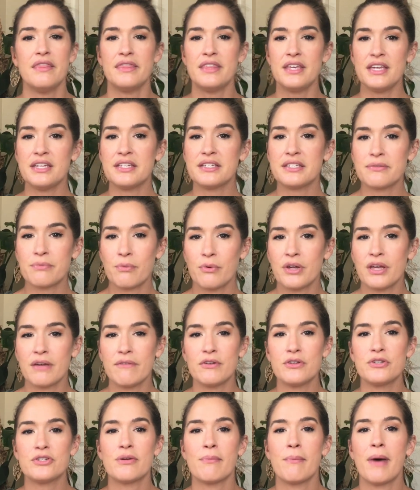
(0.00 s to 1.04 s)
these will
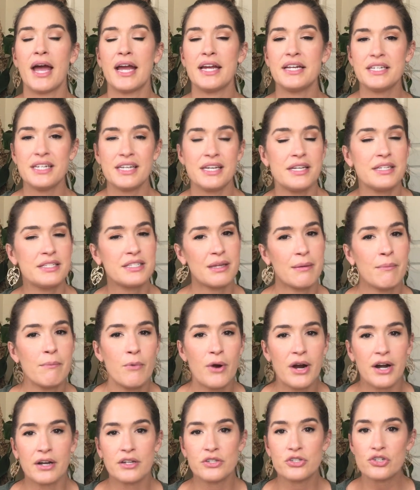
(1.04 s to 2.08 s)
give you some ideas,
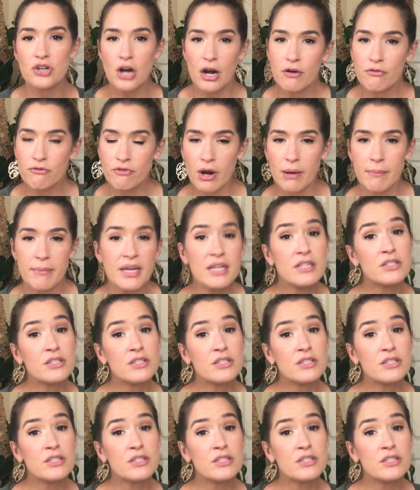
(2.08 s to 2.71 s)
somewhere to start from.